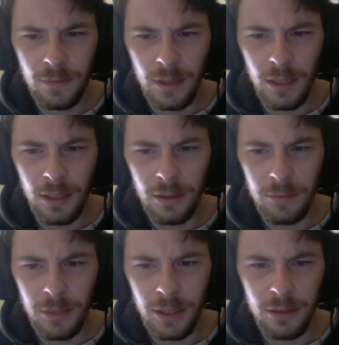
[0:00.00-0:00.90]
Follow
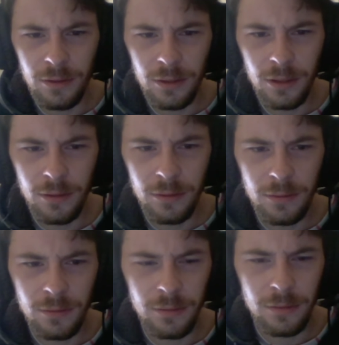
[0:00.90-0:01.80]
me, you two.
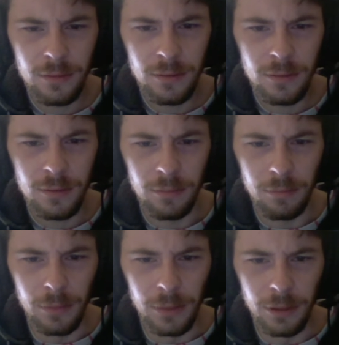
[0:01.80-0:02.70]

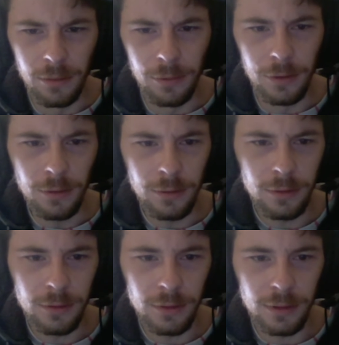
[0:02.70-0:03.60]
April,
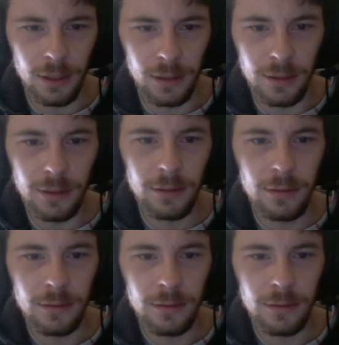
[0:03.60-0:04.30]
Sagi.